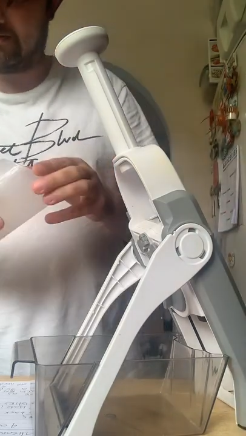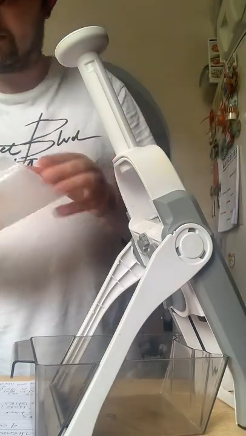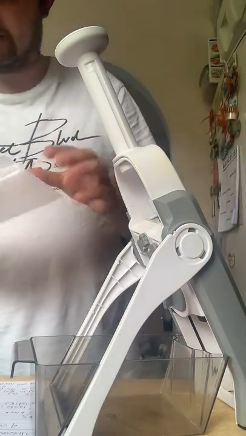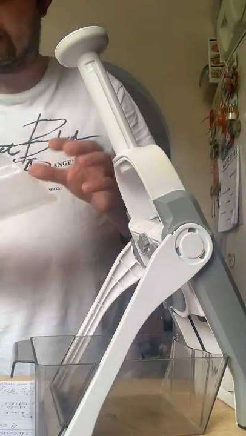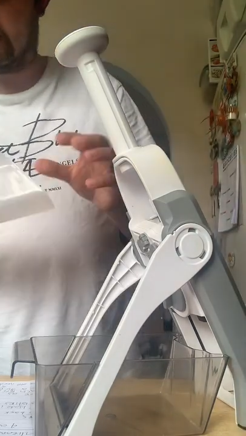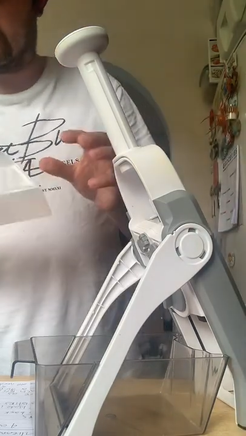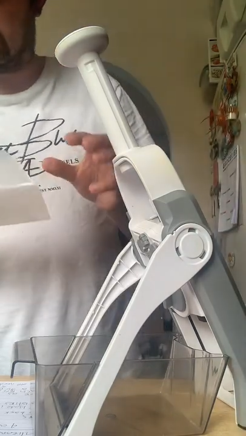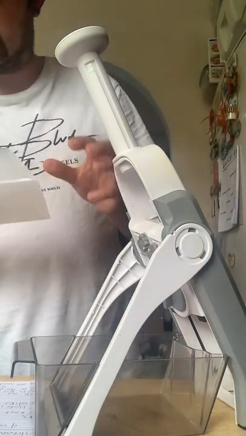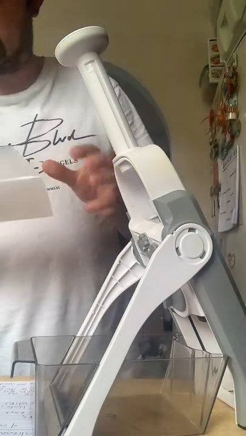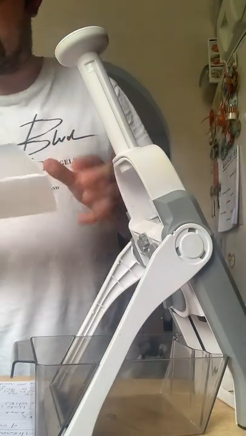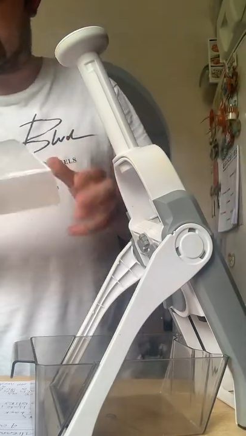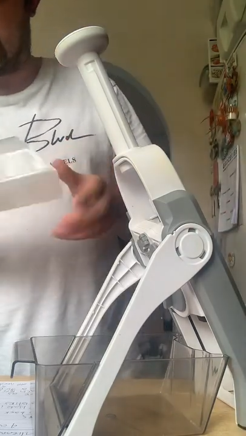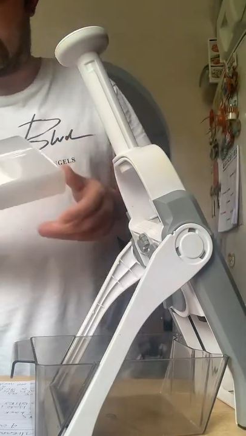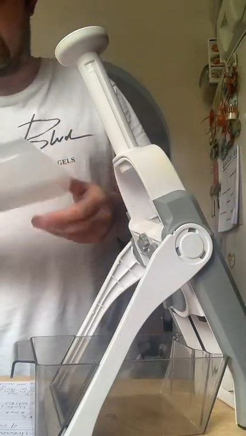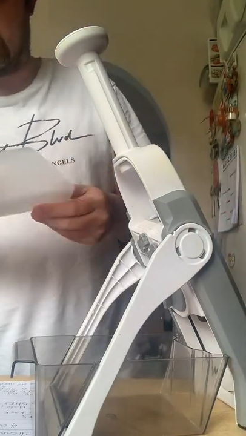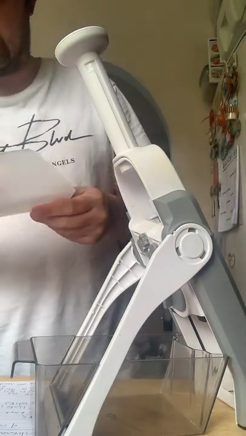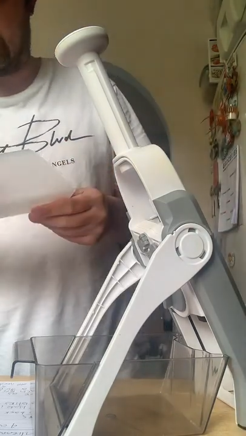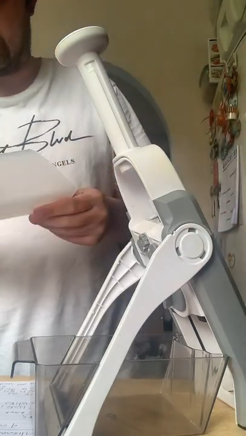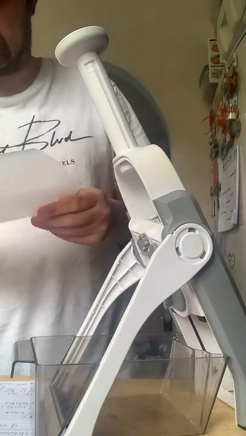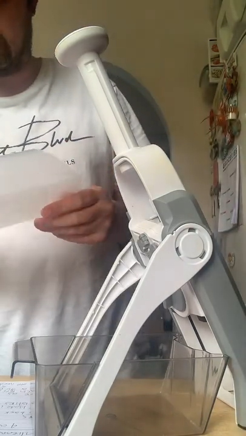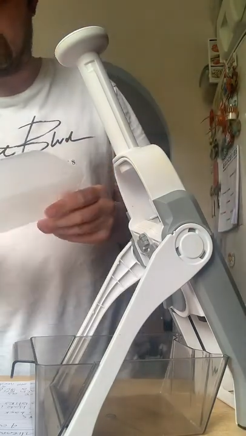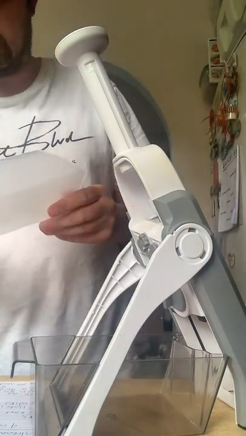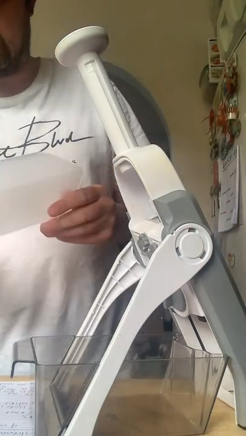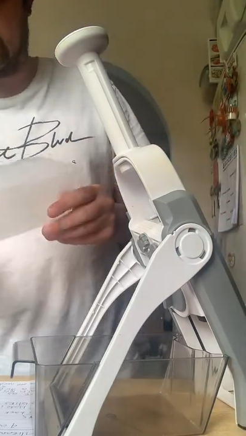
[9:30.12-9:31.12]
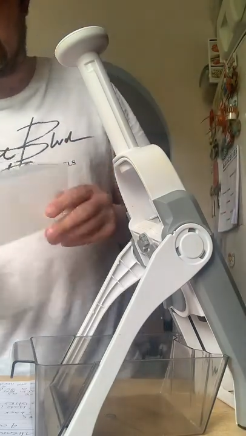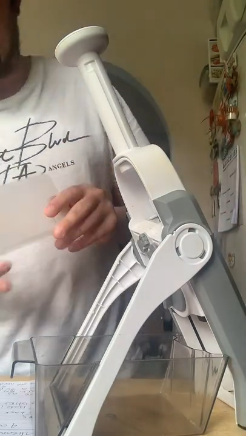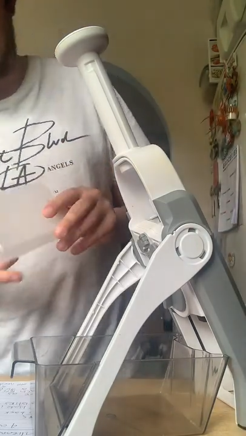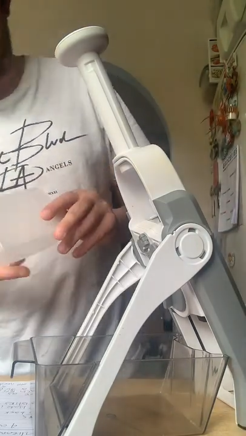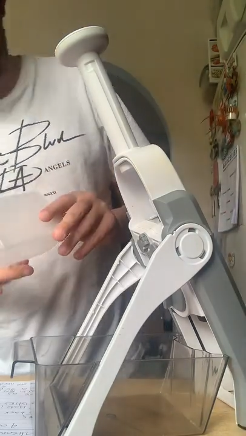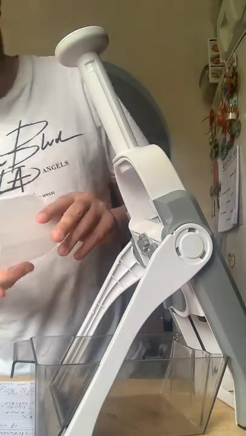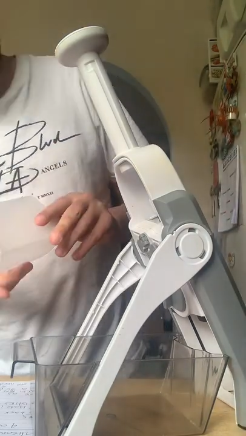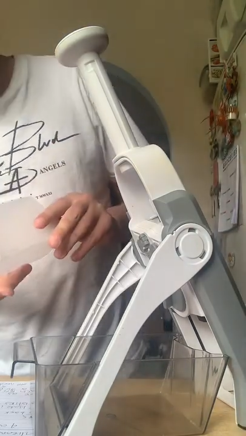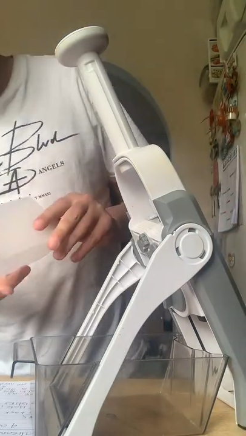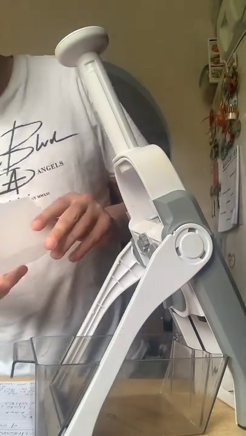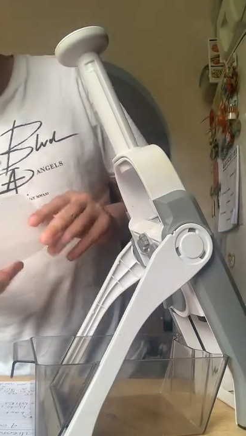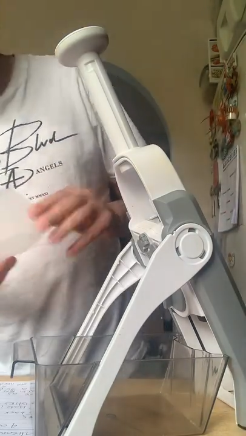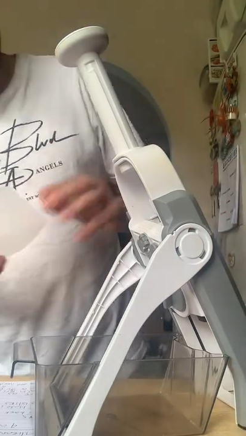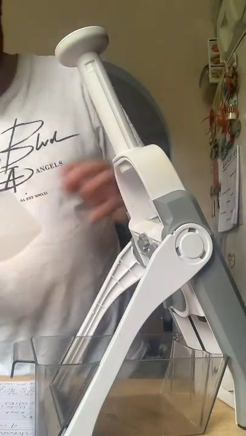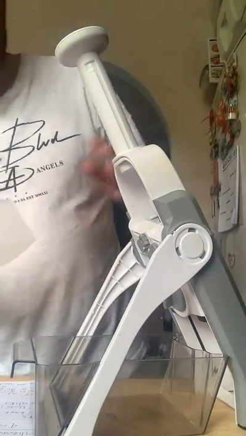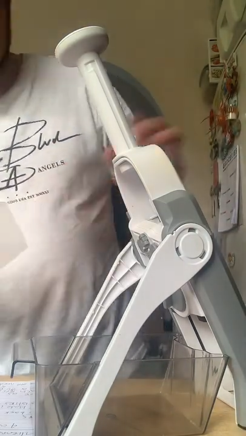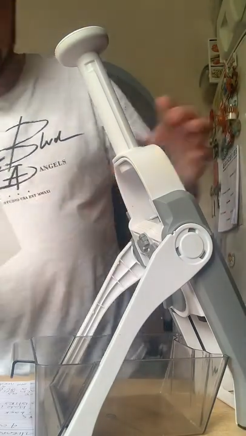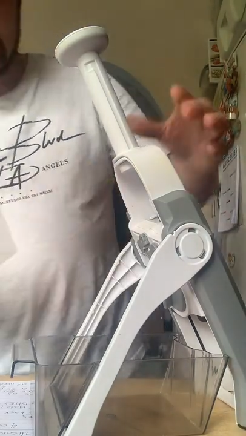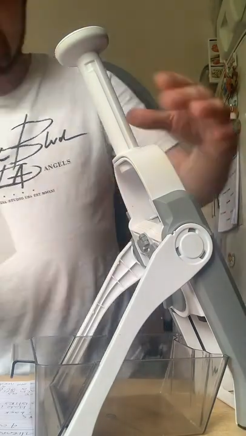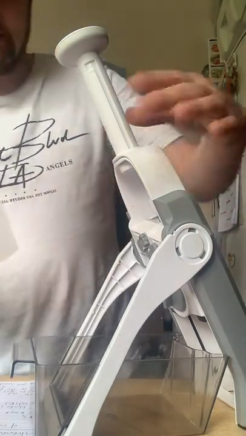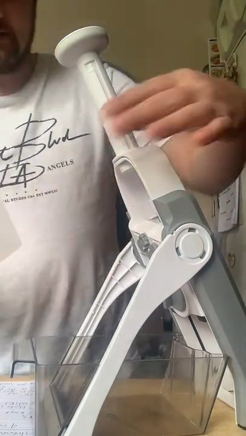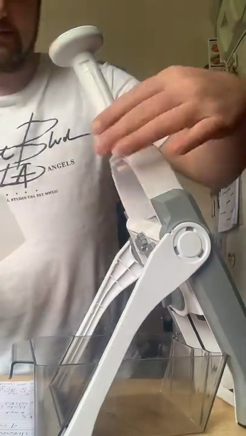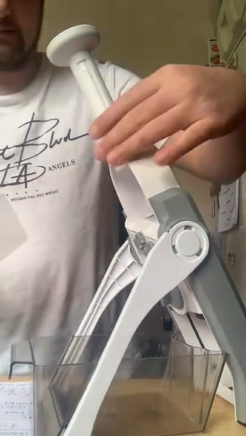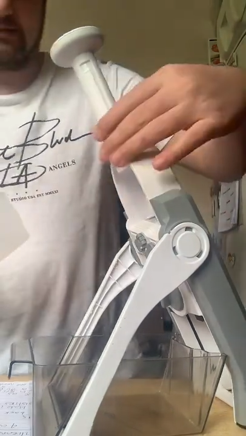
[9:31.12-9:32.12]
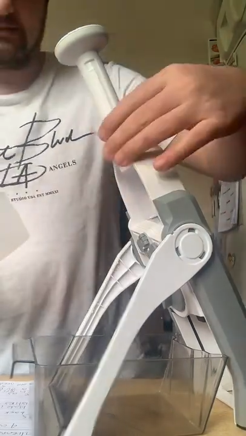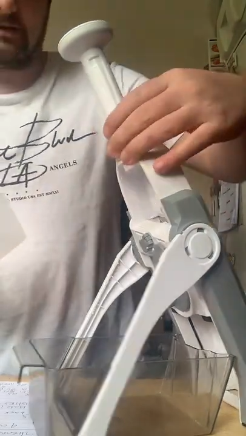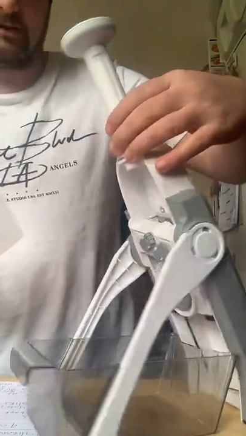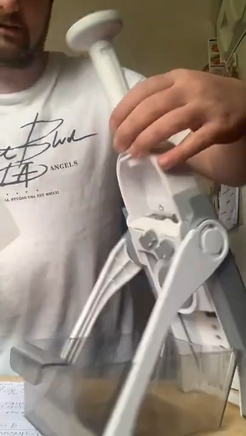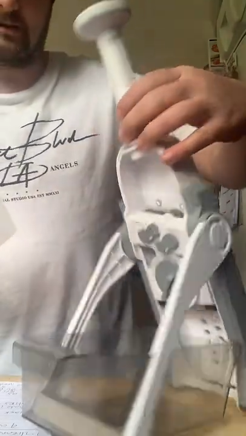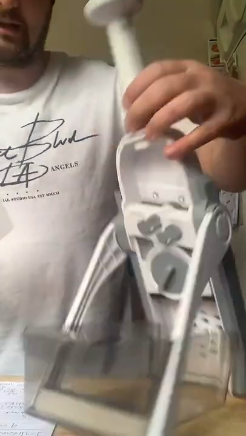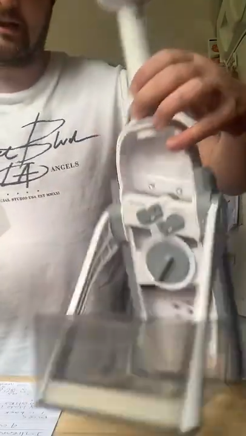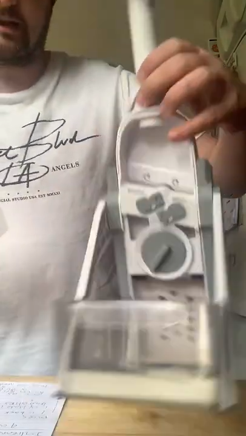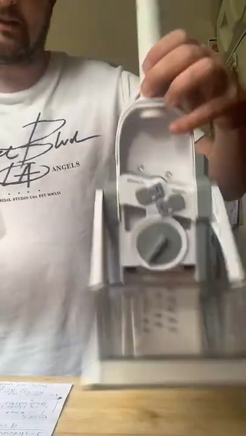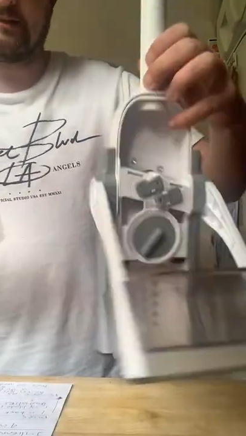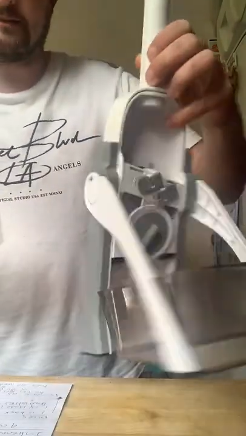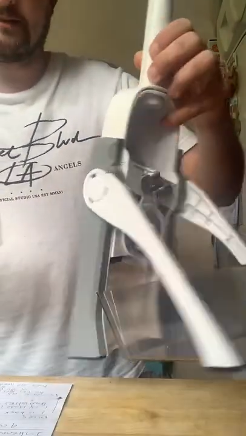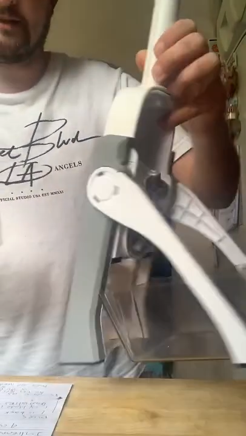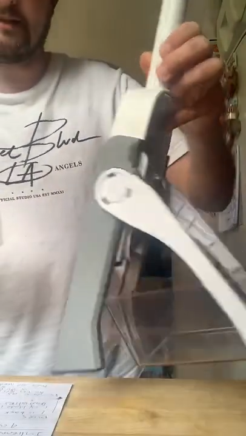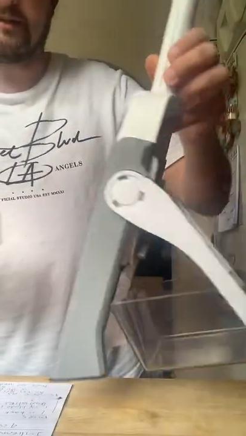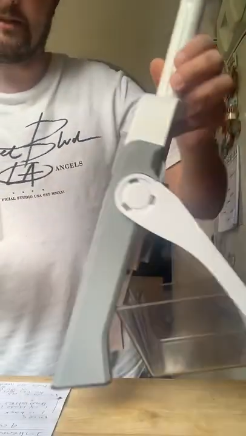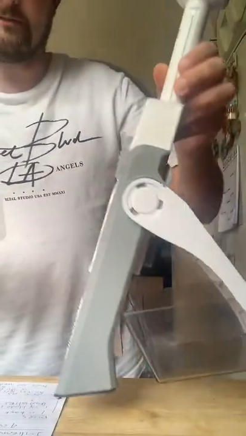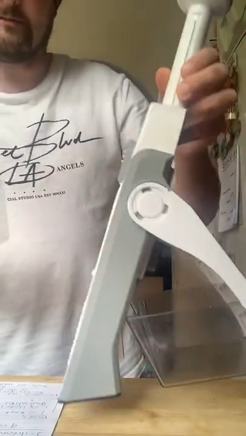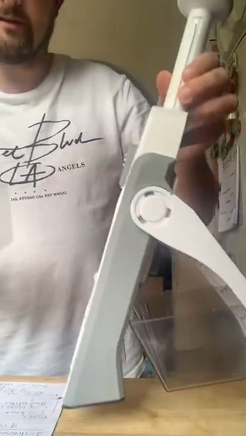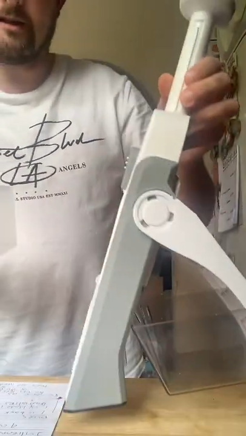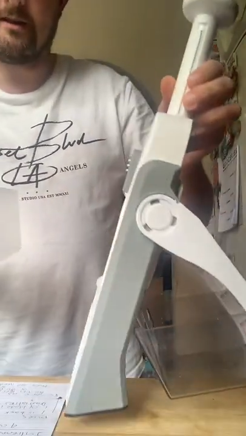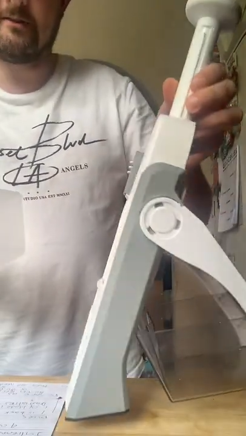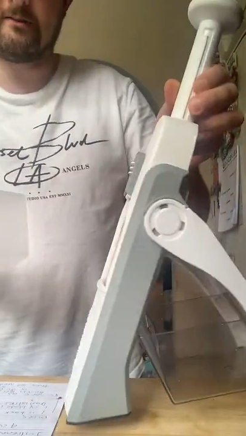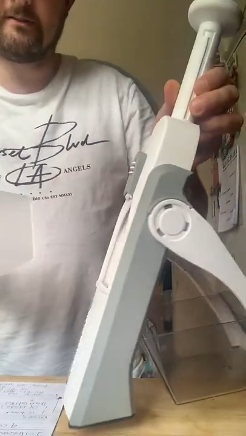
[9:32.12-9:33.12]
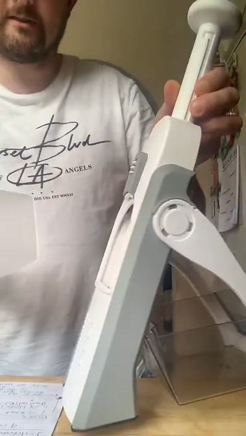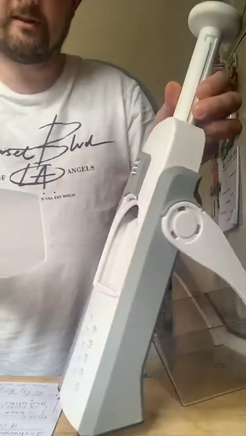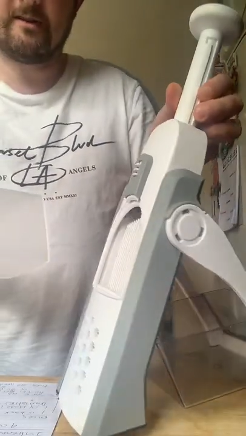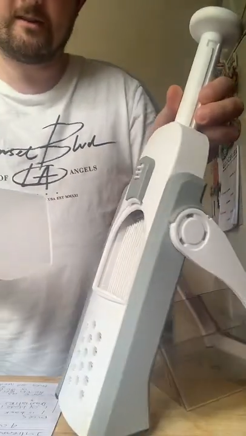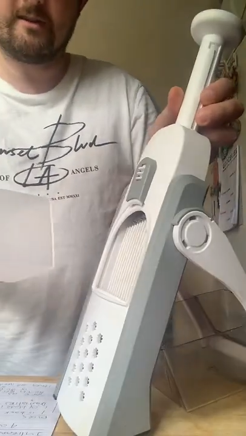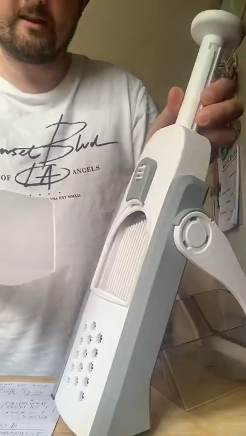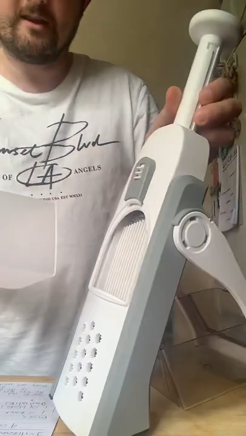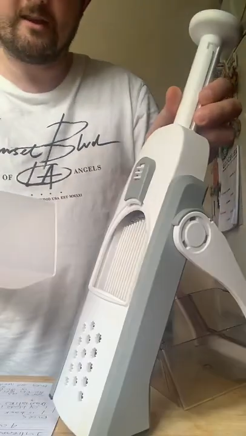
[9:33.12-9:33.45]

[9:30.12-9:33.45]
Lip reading: Nobody's mouth can be seen.